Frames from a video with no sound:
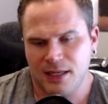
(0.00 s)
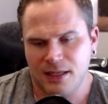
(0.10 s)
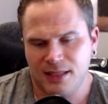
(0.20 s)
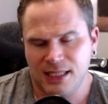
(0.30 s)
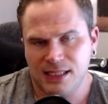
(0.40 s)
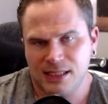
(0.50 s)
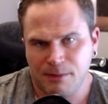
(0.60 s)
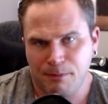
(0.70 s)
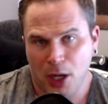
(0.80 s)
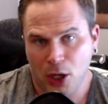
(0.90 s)
This is
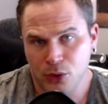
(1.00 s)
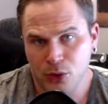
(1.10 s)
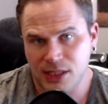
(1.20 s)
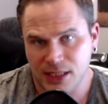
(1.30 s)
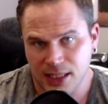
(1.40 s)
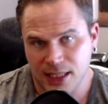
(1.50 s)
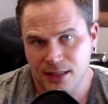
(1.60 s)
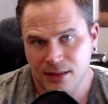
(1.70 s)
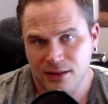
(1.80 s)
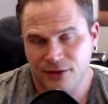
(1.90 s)

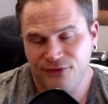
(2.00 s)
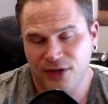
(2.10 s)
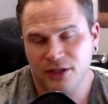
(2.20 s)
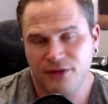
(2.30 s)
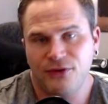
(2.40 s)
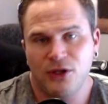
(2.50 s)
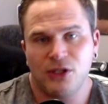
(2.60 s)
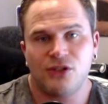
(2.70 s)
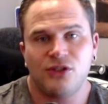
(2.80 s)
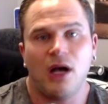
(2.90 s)
supposedly the very
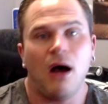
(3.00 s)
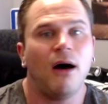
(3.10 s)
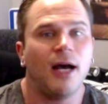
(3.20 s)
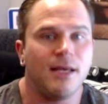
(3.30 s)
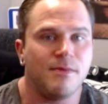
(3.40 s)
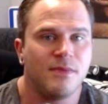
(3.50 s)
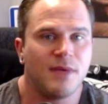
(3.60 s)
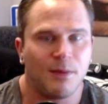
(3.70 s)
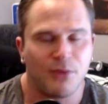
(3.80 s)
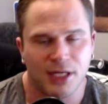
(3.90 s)
first time a
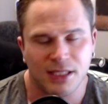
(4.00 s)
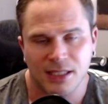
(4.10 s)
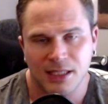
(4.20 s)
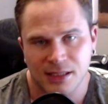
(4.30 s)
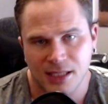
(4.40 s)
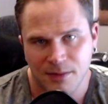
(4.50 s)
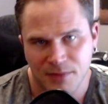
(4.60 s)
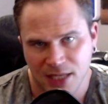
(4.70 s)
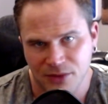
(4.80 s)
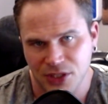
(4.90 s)
predator has come
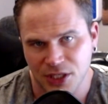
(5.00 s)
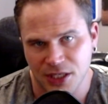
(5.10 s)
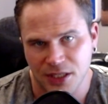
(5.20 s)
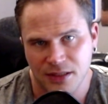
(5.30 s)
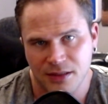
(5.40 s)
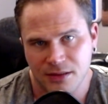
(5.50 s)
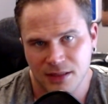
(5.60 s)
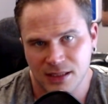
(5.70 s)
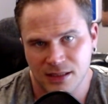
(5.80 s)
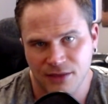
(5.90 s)
down to Earth.
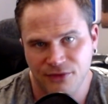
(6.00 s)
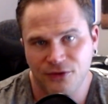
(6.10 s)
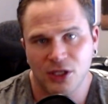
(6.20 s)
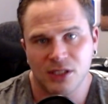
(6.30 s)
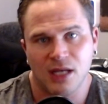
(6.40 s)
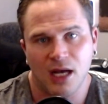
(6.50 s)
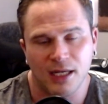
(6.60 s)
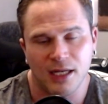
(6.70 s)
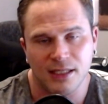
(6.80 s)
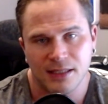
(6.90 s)
This is the first
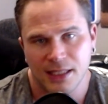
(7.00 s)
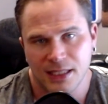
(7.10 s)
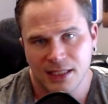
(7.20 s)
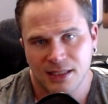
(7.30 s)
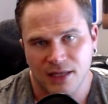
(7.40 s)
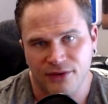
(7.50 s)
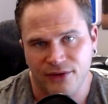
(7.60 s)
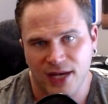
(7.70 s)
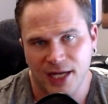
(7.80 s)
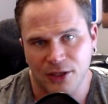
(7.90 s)
hunt they've
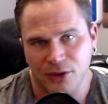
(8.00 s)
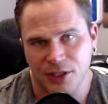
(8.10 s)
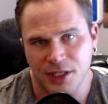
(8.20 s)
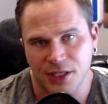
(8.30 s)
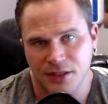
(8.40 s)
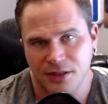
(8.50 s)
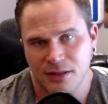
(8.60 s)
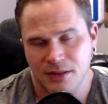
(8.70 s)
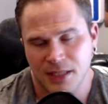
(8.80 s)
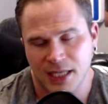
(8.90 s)
ever had on Earth,
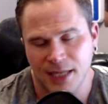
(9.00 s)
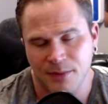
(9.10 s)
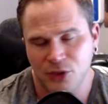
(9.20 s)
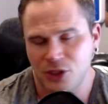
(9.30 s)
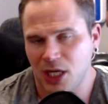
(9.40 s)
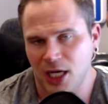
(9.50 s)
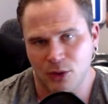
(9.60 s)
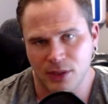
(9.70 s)
um, which I always